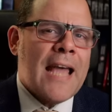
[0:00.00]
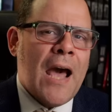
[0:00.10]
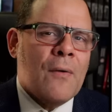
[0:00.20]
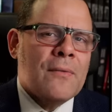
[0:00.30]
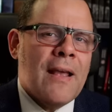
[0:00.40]

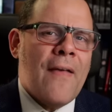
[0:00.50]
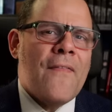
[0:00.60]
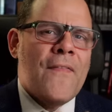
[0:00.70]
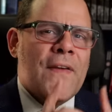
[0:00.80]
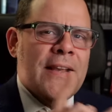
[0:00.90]
down,
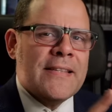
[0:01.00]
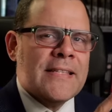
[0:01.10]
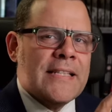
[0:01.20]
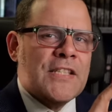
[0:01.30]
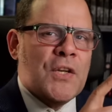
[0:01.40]
this
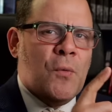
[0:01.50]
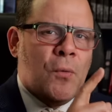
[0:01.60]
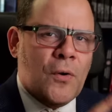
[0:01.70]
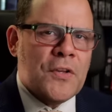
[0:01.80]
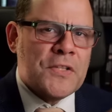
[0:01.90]
is the
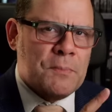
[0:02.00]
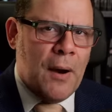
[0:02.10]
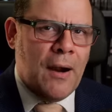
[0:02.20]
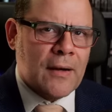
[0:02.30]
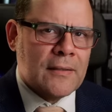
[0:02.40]
worst
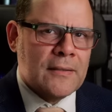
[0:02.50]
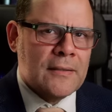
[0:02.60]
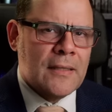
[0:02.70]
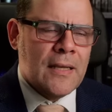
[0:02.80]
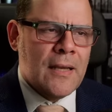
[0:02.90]
part.
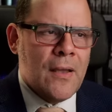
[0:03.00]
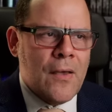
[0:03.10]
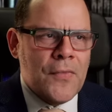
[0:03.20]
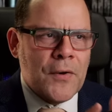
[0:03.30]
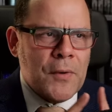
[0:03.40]

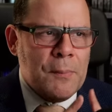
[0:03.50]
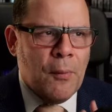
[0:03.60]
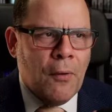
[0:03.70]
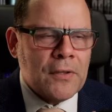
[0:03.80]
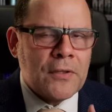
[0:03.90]
The
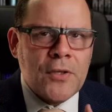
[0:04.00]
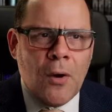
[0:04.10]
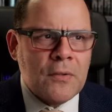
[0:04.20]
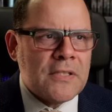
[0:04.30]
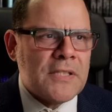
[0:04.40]
report
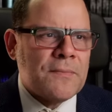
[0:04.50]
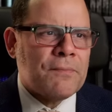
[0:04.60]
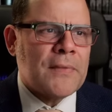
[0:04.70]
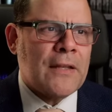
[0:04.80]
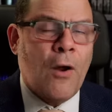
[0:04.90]
notes
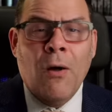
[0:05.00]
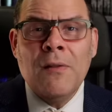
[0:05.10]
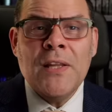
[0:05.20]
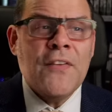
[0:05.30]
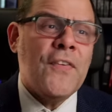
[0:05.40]
that
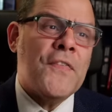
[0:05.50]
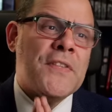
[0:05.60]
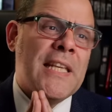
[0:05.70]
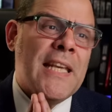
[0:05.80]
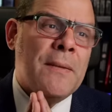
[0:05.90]
only
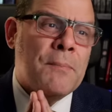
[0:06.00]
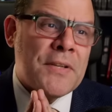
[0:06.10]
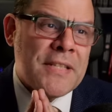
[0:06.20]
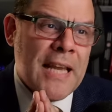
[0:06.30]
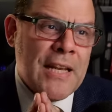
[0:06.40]

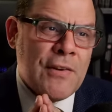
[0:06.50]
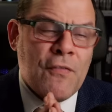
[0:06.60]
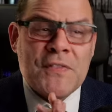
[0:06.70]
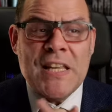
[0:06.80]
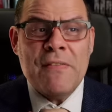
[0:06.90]
15%
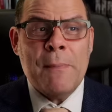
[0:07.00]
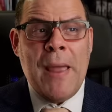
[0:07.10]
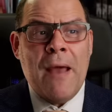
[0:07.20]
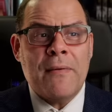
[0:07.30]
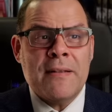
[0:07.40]
of TV
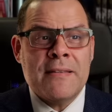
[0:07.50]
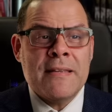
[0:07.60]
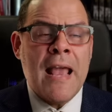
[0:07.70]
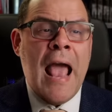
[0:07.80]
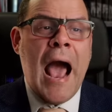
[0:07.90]
parents
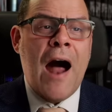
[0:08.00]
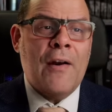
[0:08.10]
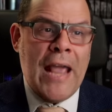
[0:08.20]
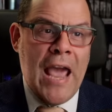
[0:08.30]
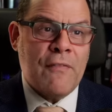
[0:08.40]

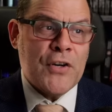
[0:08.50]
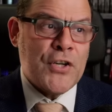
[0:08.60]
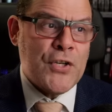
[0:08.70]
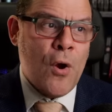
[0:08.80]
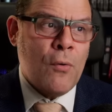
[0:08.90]
are ever
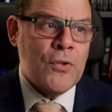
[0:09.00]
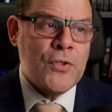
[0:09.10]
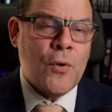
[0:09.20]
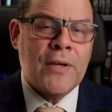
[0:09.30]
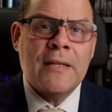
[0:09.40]
shown
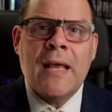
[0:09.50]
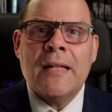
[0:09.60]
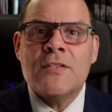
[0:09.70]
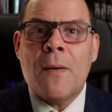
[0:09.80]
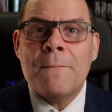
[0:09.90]
doing
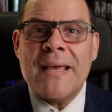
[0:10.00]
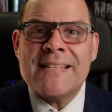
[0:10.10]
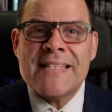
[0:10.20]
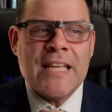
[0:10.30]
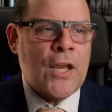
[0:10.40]

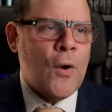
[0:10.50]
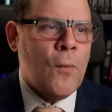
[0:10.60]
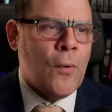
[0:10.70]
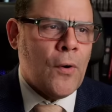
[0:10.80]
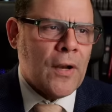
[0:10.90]
domestic
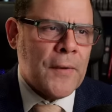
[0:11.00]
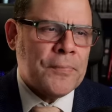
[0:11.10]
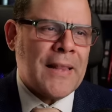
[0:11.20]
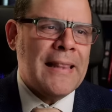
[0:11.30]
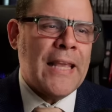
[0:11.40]
work,
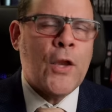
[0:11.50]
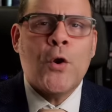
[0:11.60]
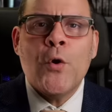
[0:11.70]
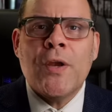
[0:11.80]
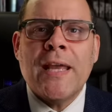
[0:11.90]
like
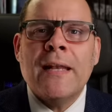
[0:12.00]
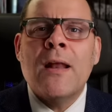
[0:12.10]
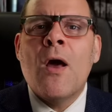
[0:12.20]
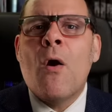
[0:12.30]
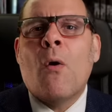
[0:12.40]

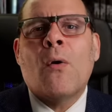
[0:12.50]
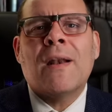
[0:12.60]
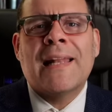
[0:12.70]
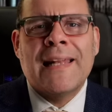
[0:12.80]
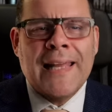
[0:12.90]
cooking
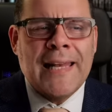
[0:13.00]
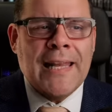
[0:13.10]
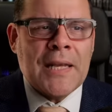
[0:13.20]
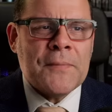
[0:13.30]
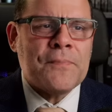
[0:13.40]
or
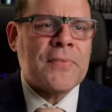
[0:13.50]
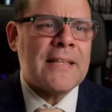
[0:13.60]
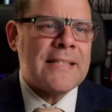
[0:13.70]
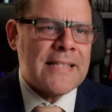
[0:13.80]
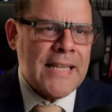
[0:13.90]
cleaning.
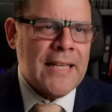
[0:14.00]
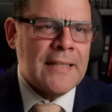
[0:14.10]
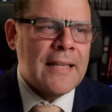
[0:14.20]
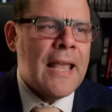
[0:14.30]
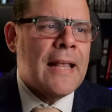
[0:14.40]

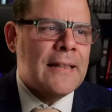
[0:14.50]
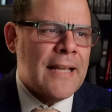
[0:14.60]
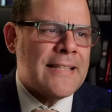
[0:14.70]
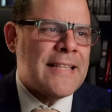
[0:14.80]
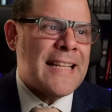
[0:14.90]
Still,
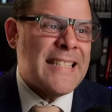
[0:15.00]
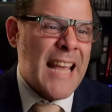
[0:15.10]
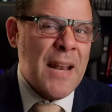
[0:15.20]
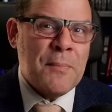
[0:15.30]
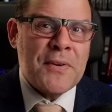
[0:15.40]
less than
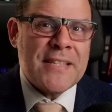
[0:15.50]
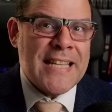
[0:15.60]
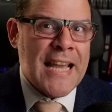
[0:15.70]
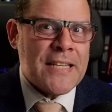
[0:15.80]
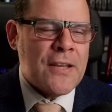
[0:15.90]

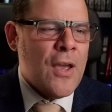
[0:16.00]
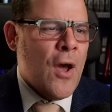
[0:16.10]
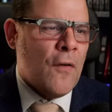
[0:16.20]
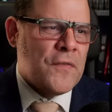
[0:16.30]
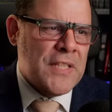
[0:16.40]
10%
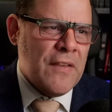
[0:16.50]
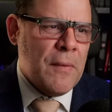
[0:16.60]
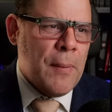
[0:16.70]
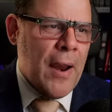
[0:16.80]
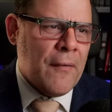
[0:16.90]
of
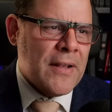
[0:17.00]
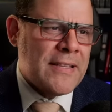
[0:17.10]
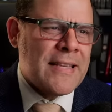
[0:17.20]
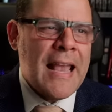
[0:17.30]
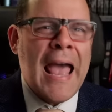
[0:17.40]
TV
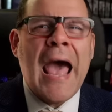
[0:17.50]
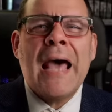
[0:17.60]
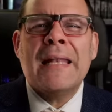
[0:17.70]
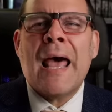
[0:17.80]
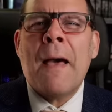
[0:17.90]
parents
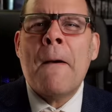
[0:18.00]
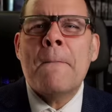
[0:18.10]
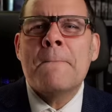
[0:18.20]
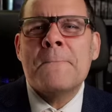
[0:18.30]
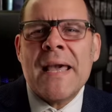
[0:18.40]
had a
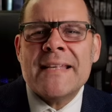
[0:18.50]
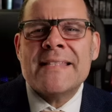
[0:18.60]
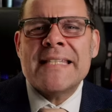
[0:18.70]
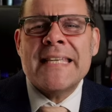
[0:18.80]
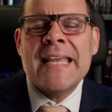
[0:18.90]

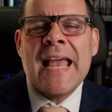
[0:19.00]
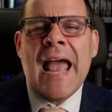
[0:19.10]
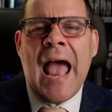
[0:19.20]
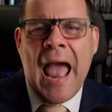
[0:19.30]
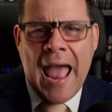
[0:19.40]
messy
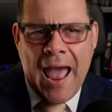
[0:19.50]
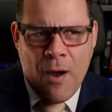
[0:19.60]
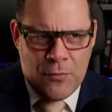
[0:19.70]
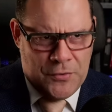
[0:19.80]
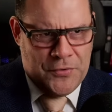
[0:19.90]

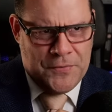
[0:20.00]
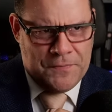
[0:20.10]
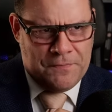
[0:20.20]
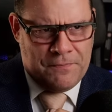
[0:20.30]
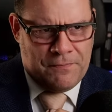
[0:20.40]
house.
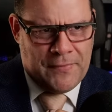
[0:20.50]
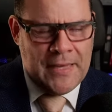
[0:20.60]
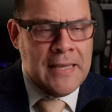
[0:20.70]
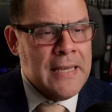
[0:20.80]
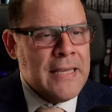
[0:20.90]

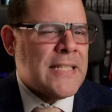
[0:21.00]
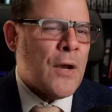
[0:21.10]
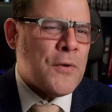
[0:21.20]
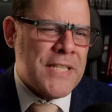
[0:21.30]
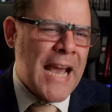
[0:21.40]

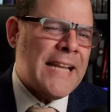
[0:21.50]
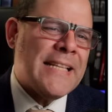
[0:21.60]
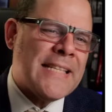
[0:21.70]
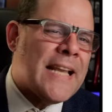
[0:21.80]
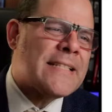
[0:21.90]
So Jani
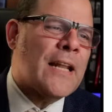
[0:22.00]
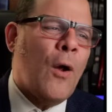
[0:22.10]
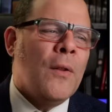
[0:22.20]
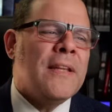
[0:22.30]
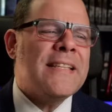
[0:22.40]
says that
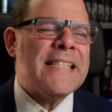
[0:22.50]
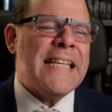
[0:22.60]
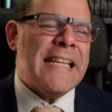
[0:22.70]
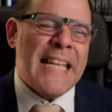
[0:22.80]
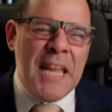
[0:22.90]
only
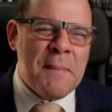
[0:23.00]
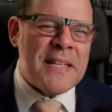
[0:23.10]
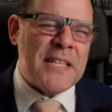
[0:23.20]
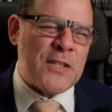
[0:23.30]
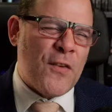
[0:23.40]
seeing
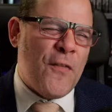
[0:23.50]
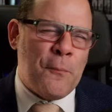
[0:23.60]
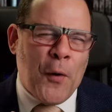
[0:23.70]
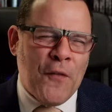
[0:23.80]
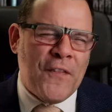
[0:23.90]
images of
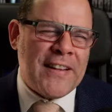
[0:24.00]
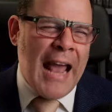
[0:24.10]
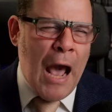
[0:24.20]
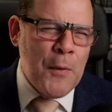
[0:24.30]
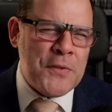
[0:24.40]
perfect
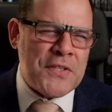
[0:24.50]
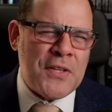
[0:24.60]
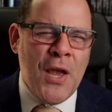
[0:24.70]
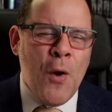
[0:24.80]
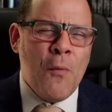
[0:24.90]

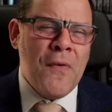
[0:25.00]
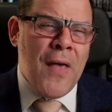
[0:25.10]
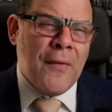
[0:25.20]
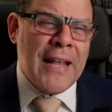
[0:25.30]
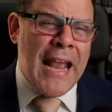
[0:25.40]
houses
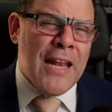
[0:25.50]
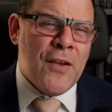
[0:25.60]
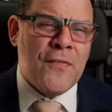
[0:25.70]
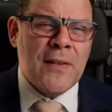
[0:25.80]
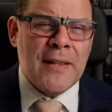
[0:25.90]
without any
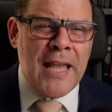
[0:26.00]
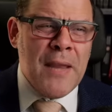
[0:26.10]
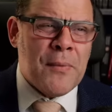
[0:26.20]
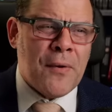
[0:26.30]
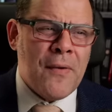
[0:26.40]
of the
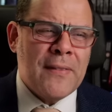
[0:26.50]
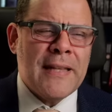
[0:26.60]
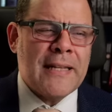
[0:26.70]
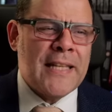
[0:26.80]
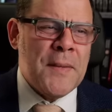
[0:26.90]
labor
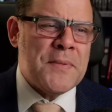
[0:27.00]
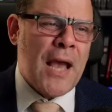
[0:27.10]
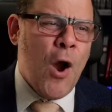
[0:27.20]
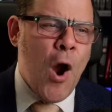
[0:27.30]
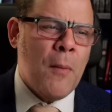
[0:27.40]
that keeps a
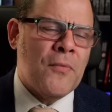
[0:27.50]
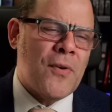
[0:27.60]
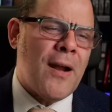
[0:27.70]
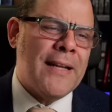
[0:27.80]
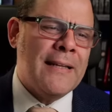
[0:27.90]
home
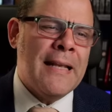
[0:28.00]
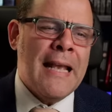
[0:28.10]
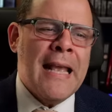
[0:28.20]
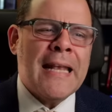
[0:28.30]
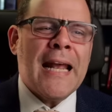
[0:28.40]
running
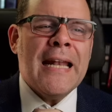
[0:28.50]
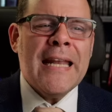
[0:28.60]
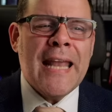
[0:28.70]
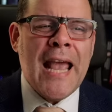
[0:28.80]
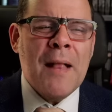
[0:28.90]
can
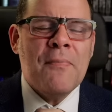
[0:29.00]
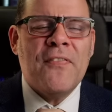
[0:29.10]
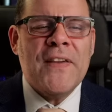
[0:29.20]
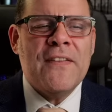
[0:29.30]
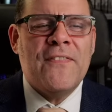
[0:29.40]
help
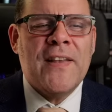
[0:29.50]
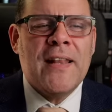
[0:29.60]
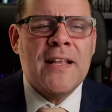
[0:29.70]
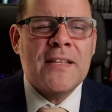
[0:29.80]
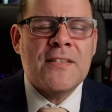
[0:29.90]
feed
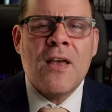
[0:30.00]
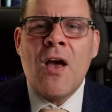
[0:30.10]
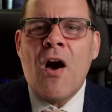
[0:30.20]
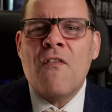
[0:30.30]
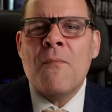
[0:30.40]
feelings
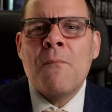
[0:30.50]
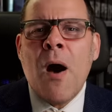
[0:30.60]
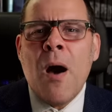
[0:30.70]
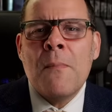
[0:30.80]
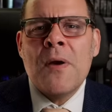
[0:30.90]
of
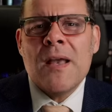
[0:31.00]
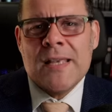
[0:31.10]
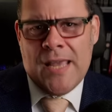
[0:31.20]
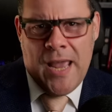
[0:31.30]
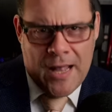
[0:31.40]
mom
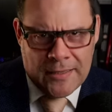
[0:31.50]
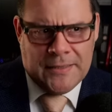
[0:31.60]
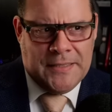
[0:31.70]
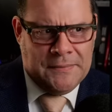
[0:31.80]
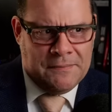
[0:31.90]

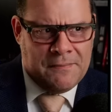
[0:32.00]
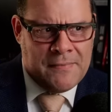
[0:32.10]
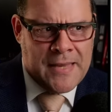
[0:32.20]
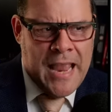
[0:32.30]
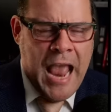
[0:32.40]
guilt
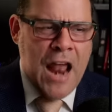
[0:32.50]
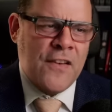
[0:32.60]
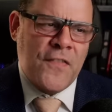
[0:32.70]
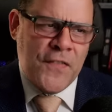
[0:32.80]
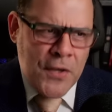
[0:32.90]

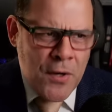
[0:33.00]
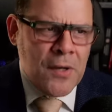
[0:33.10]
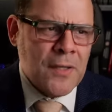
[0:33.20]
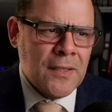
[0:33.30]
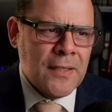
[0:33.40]
and
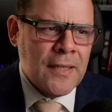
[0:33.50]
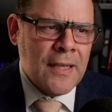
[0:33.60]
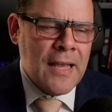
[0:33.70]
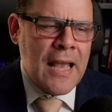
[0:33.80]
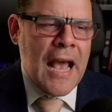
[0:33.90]
fuel
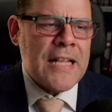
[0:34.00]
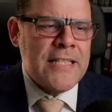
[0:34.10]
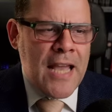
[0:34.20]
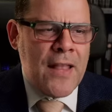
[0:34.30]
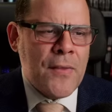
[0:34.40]
a
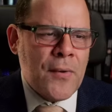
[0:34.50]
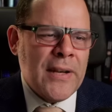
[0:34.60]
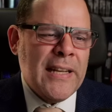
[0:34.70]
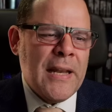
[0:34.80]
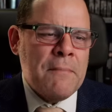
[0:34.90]
gender
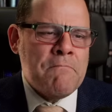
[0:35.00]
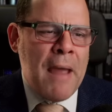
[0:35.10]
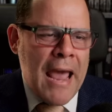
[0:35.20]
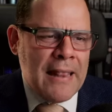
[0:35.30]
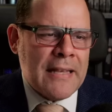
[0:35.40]

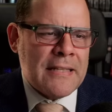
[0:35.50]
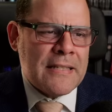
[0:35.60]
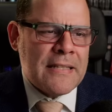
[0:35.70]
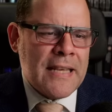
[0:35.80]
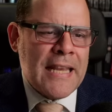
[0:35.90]

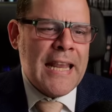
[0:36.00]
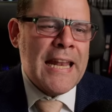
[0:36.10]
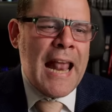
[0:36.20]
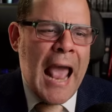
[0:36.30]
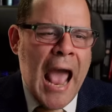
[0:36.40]
imbalance
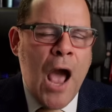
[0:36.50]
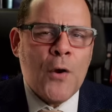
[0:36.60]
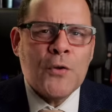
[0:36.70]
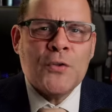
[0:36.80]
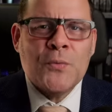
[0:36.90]
in
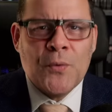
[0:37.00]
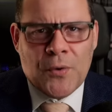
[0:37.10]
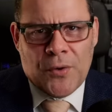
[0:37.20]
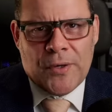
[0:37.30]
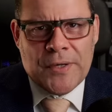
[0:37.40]

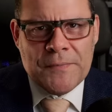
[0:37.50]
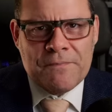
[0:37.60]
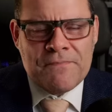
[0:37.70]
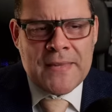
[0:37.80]
housework.